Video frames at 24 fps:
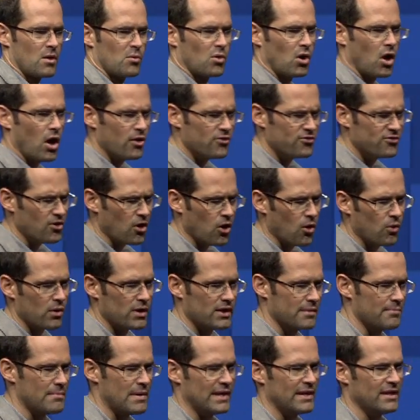We're also
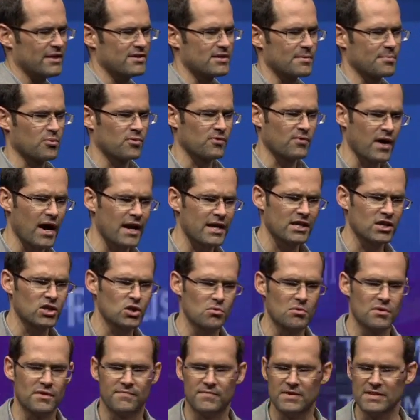committed to providing
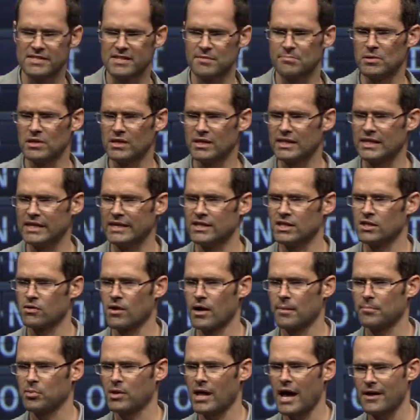you with visibility into
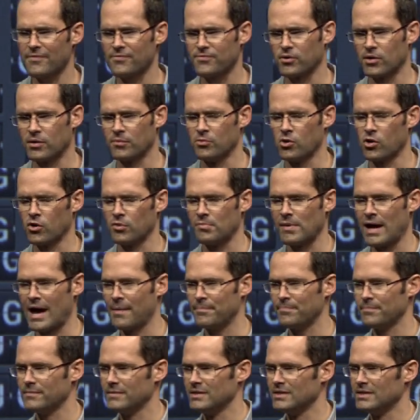our platform roadmap,